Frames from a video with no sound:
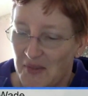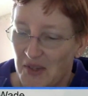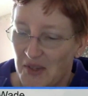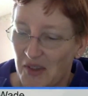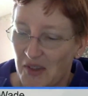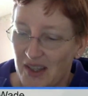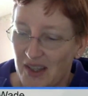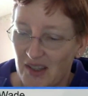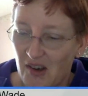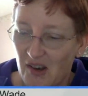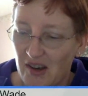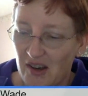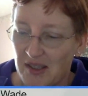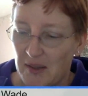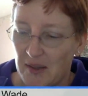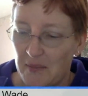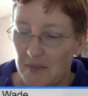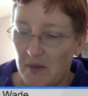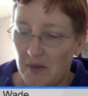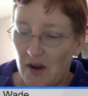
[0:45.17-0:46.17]
so that's
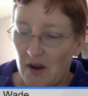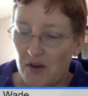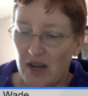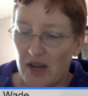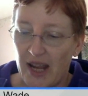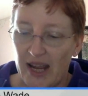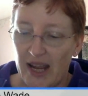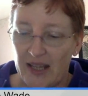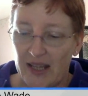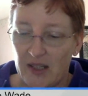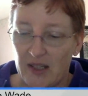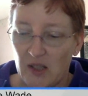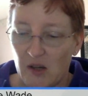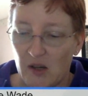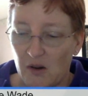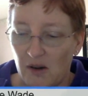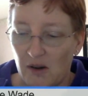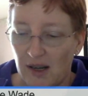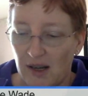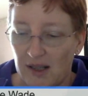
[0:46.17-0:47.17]
awesome. Okay,
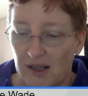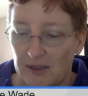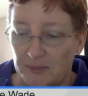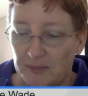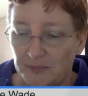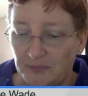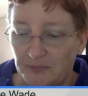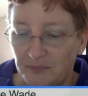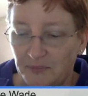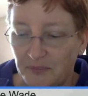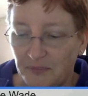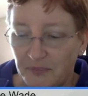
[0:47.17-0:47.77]
so um,